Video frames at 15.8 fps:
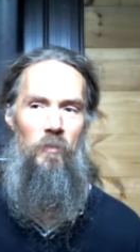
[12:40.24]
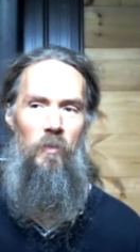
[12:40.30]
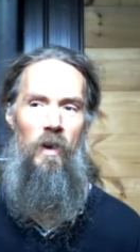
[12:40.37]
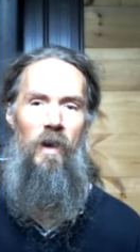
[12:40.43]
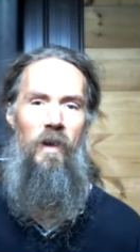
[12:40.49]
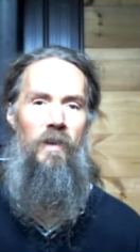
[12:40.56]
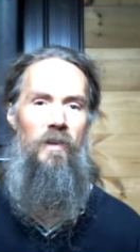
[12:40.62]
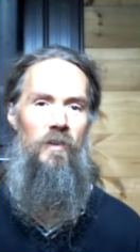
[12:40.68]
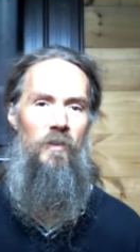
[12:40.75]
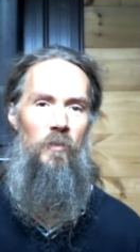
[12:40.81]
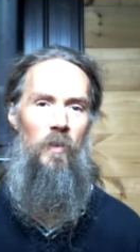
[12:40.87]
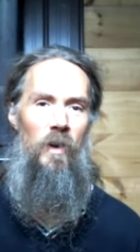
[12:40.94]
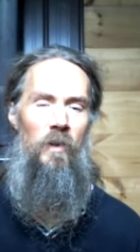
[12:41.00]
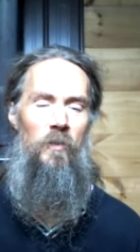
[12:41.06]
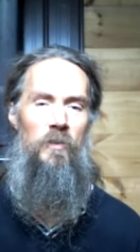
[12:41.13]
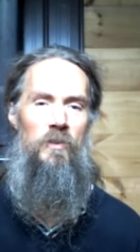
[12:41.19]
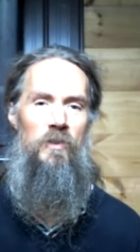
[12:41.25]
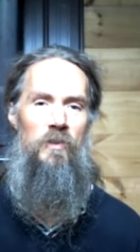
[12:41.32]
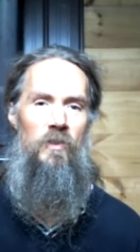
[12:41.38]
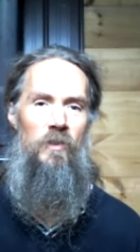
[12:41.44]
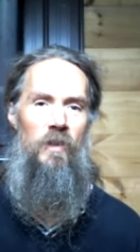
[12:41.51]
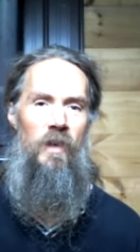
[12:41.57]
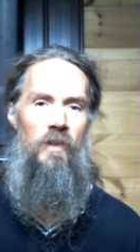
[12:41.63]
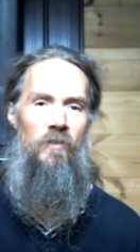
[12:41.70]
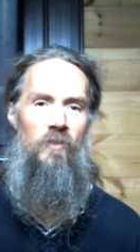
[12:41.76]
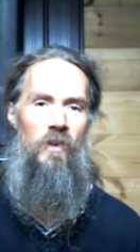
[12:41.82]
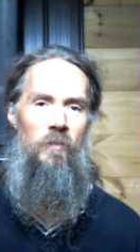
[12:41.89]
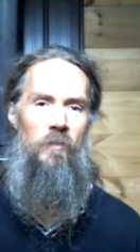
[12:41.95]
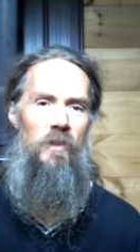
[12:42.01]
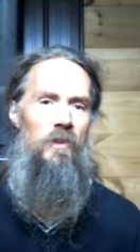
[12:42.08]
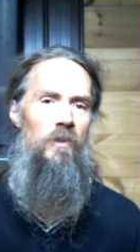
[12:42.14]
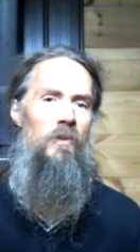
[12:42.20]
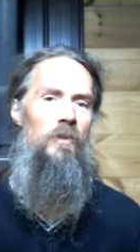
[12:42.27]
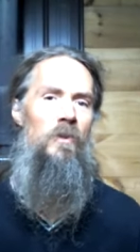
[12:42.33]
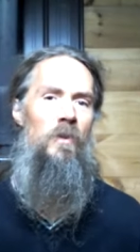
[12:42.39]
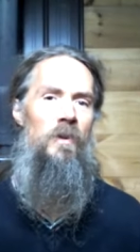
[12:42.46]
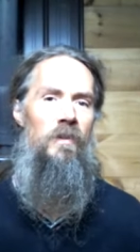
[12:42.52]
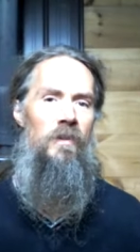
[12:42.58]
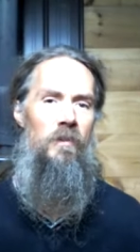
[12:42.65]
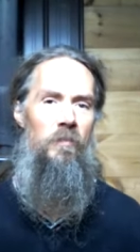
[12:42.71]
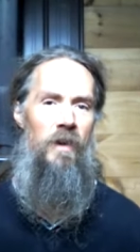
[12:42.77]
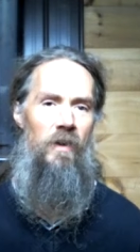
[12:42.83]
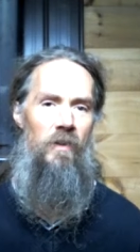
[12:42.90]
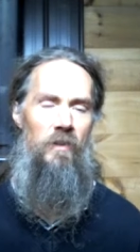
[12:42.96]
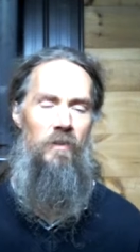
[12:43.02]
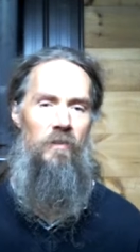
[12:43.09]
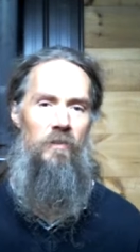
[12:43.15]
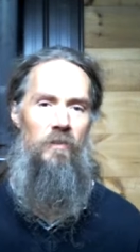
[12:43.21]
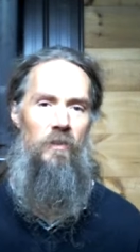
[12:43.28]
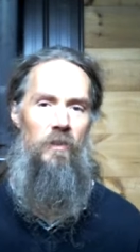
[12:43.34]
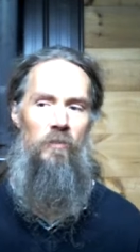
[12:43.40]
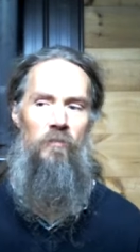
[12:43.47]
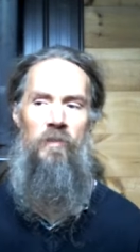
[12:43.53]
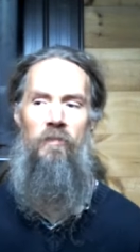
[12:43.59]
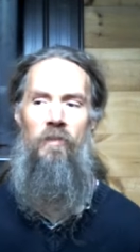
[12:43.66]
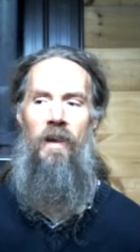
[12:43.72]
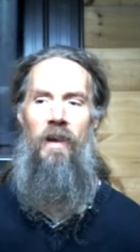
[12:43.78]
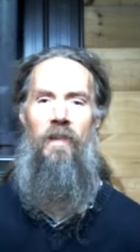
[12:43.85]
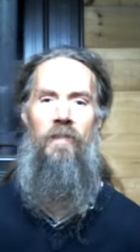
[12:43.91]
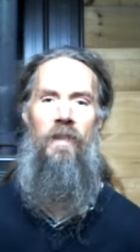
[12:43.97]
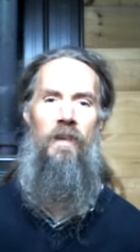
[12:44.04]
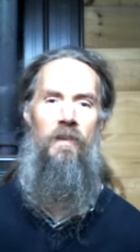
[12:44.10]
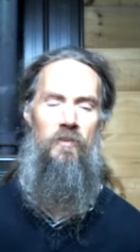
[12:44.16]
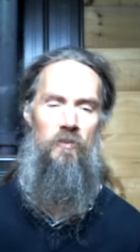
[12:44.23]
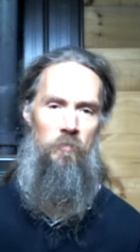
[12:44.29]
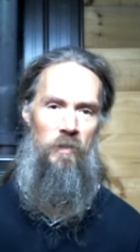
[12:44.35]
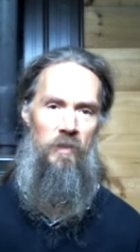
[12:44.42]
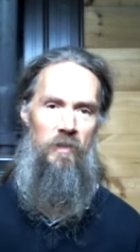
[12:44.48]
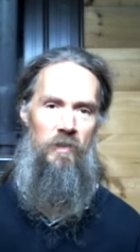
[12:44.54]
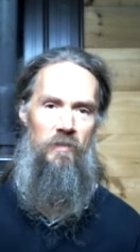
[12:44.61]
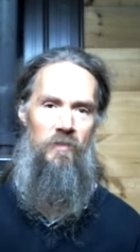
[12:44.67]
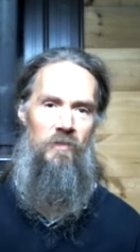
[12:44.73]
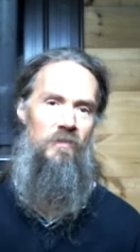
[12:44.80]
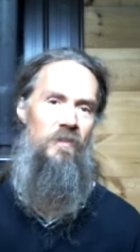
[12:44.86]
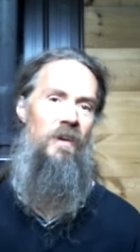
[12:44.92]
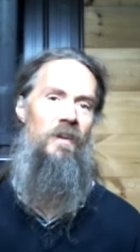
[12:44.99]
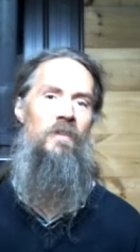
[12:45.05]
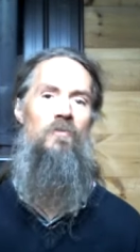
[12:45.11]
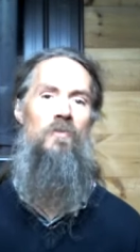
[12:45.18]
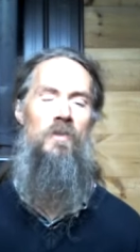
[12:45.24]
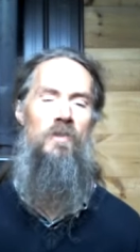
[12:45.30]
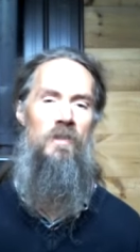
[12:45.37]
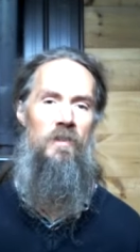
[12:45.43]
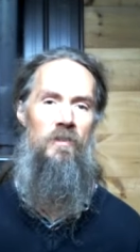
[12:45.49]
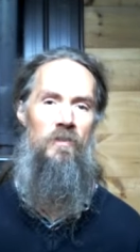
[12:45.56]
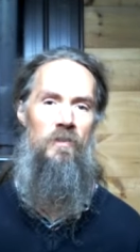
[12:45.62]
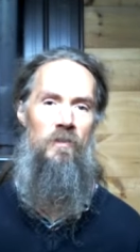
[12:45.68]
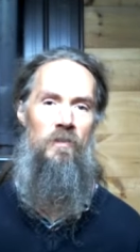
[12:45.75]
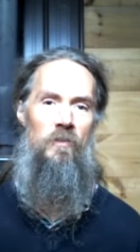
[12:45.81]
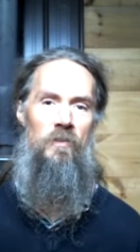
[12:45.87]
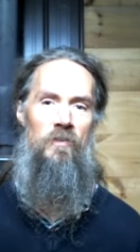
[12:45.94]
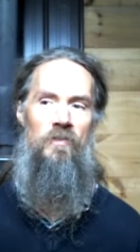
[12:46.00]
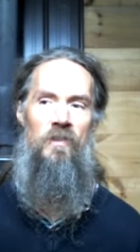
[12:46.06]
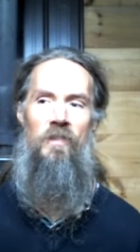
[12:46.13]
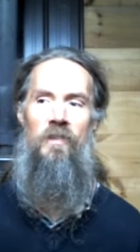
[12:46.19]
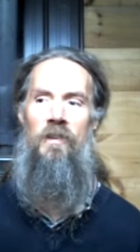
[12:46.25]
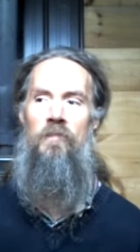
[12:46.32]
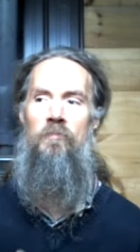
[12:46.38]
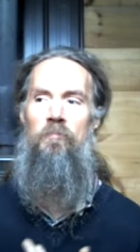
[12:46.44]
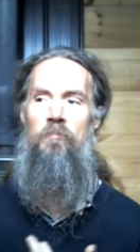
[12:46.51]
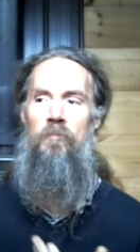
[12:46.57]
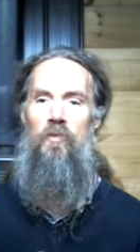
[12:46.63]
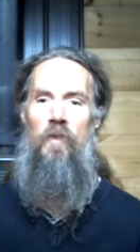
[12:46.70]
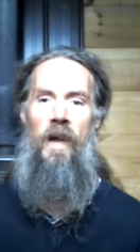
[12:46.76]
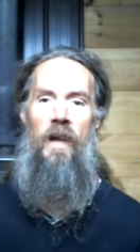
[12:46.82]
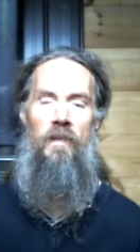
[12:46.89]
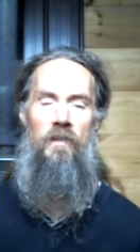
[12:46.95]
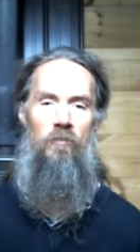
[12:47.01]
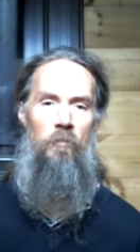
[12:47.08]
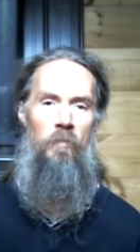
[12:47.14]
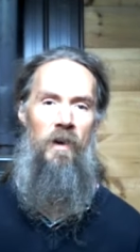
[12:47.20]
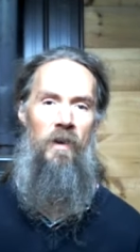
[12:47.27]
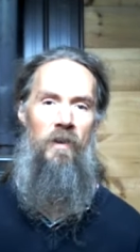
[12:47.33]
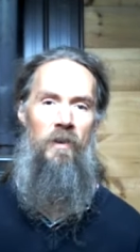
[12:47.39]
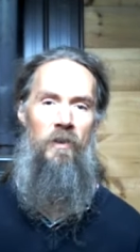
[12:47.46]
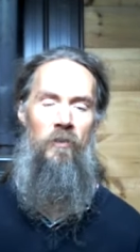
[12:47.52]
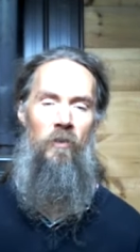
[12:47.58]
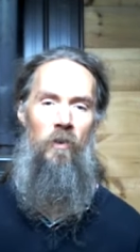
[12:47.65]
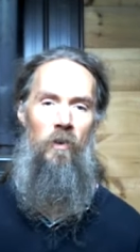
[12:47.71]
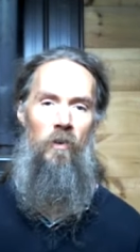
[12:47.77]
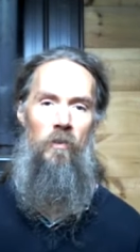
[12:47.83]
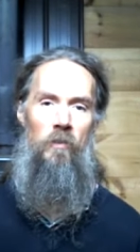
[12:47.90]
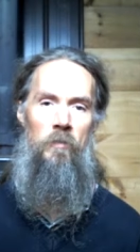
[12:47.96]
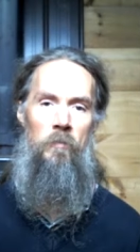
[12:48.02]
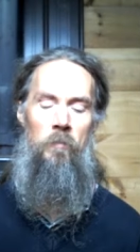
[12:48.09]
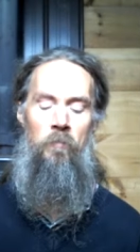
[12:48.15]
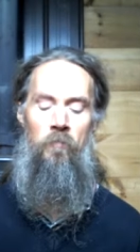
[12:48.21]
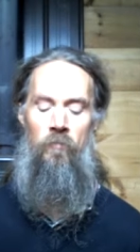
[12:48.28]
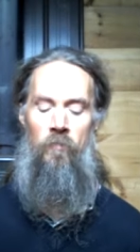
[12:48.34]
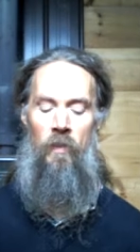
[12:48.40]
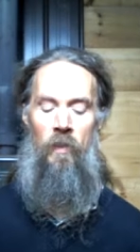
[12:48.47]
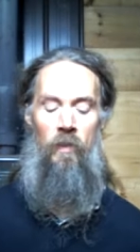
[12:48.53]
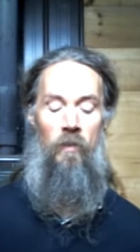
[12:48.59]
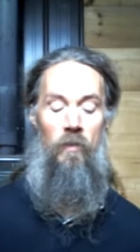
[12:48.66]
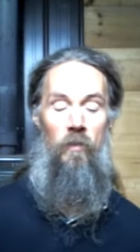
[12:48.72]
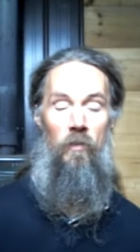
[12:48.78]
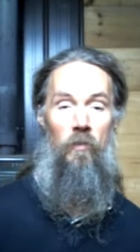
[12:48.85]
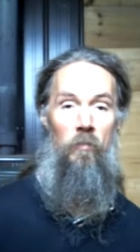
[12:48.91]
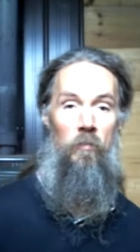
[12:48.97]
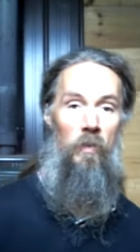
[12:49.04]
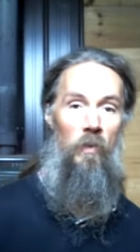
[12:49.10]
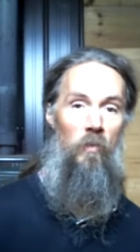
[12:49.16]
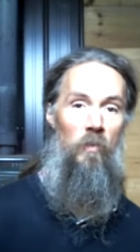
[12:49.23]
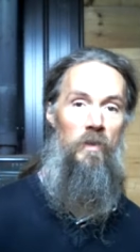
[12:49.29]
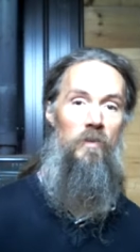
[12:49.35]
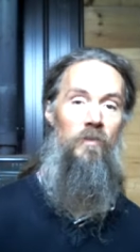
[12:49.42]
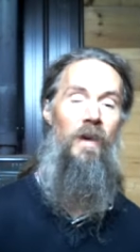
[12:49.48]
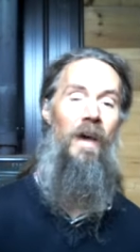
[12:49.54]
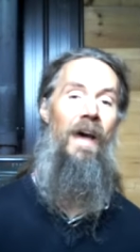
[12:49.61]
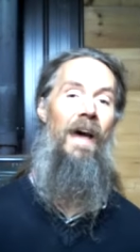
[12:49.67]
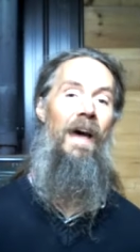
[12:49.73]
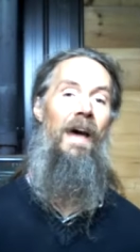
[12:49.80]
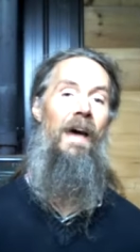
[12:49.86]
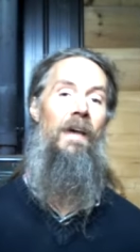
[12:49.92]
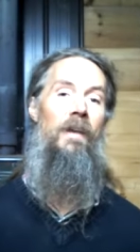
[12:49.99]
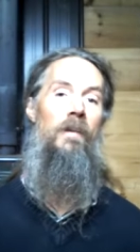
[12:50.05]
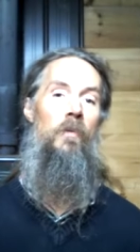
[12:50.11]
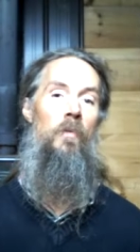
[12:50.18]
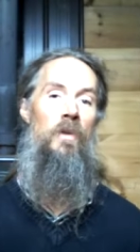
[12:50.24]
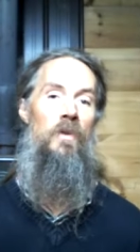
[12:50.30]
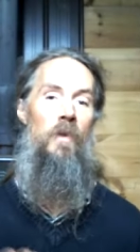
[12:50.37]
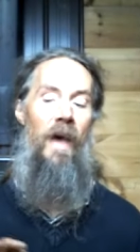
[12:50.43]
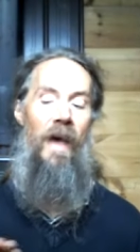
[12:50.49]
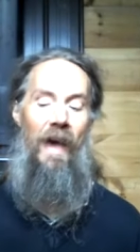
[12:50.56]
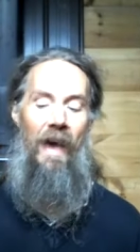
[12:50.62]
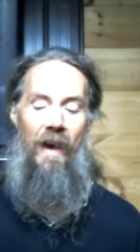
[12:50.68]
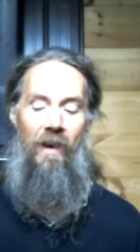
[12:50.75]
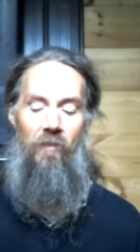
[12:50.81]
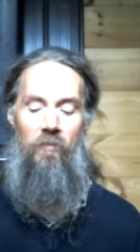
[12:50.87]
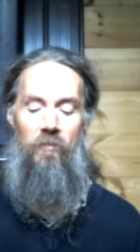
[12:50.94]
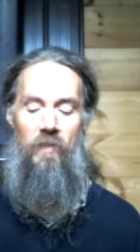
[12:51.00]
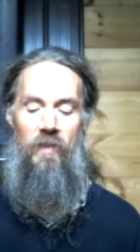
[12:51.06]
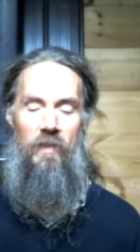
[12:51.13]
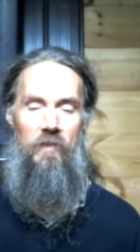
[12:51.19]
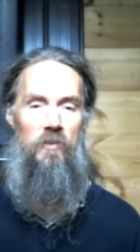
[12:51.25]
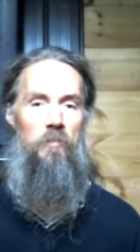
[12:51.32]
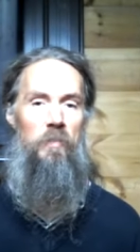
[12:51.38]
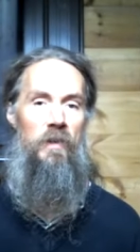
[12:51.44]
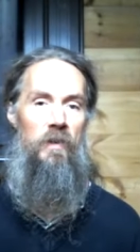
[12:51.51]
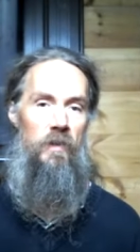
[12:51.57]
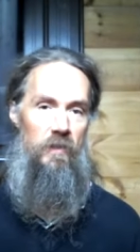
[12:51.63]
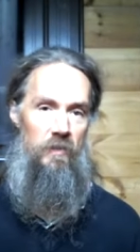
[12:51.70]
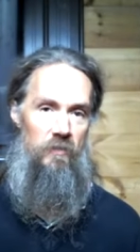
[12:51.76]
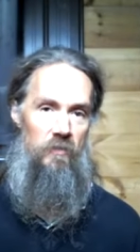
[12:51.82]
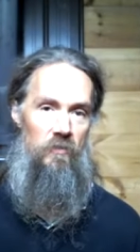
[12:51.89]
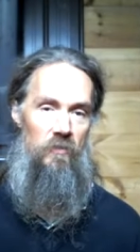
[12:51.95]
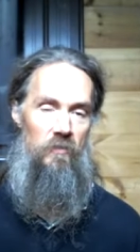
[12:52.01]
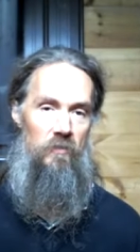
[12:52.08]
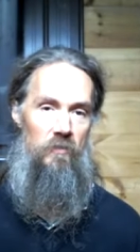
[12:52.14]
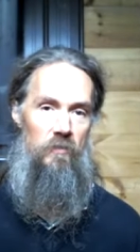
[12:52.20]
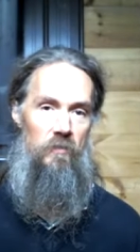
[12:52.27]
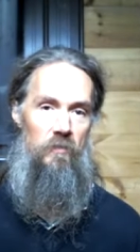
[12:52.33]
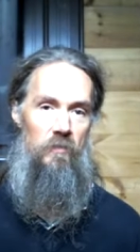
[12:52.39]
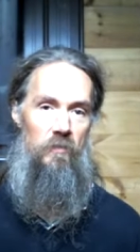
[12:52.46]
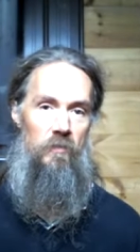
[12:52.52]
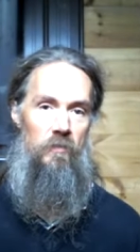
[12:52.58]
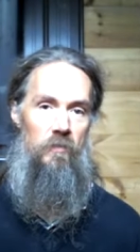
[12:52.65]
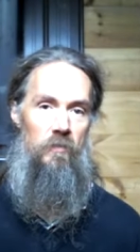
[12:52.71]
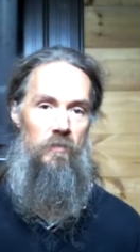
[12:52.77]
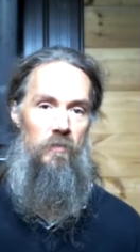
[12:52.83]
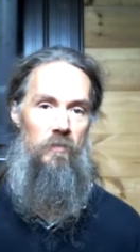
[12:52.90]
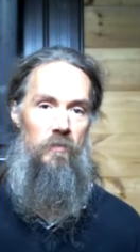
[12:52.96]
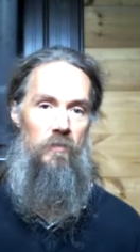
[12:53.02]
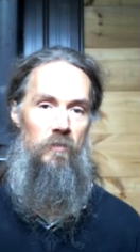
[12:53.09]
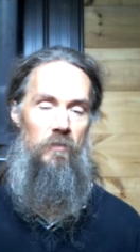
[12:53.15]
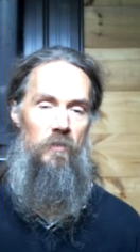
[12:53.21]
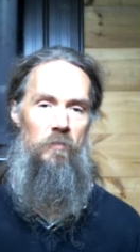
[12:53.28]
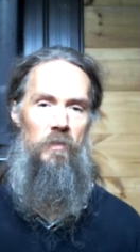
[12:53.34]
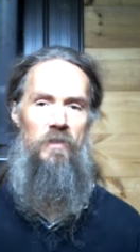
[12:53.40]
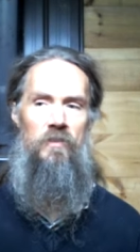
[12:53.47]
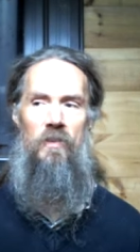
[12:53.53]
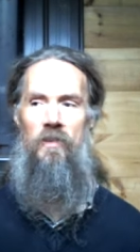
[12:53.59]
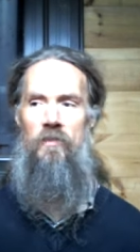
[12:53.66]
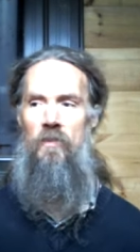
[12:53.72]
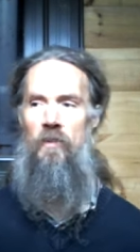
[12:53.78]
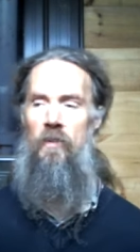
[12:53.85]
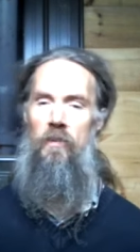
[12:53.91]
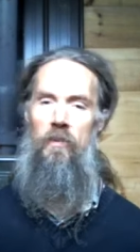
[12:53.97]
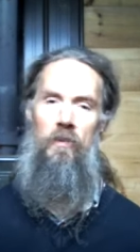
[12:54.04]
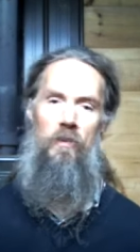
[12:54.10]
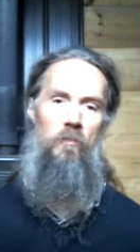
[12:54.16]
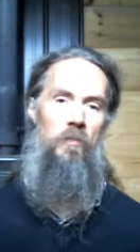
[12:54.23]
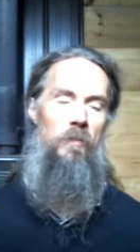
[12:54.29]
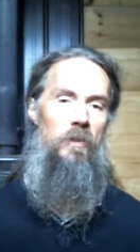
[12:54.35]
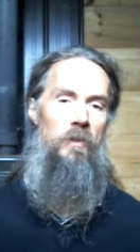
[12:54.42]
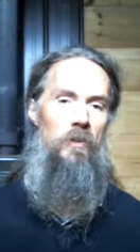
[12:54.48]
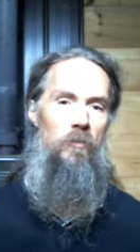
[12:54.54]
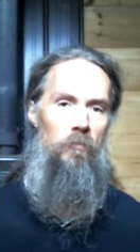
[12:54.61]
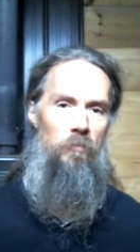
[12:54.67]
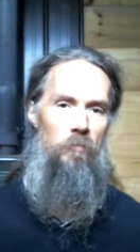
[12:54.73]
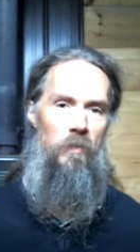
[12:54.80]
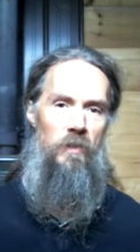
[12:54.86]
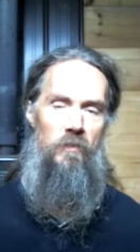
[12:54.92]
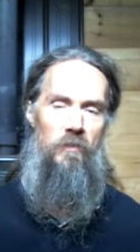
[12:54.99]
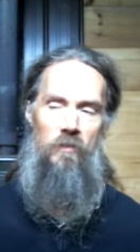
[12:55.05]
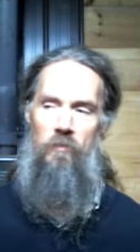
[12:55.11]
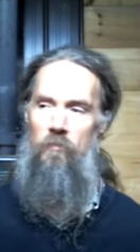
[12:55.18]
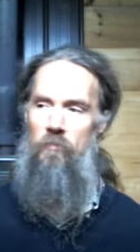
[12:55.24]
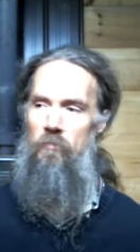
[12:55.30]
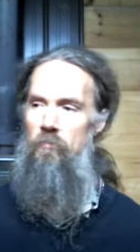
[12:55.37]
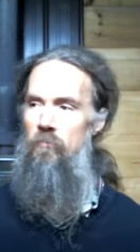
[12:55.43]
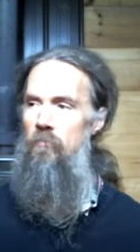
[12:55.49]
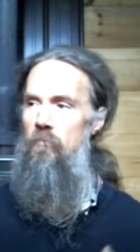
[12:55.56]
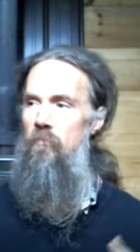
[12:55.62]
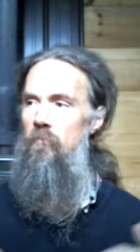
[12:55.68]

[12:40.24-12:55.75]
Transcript: why? Why would you go to Andromeda? You don't know anything about it. You've never had that experience. It's not interesting to you. It's nothing attractive about it at all. But when you've had, when you have the experience, somebody says, you know, maybe you've been to,